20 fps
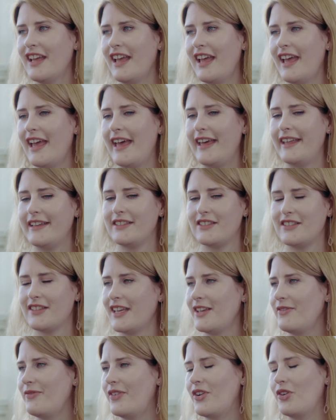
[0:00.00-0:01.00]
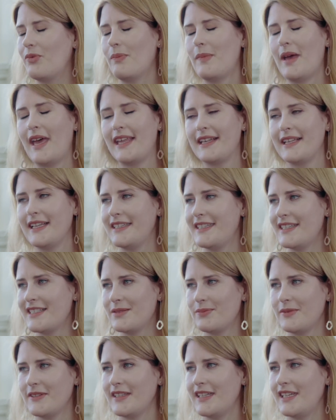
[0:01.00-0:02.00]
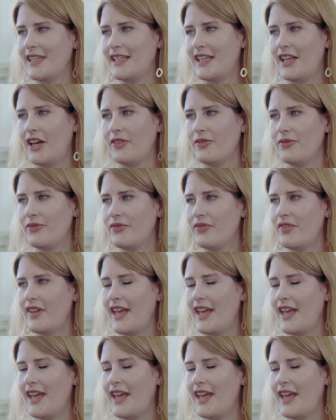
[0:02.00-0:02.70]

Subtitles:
and they fell madly, desperately in love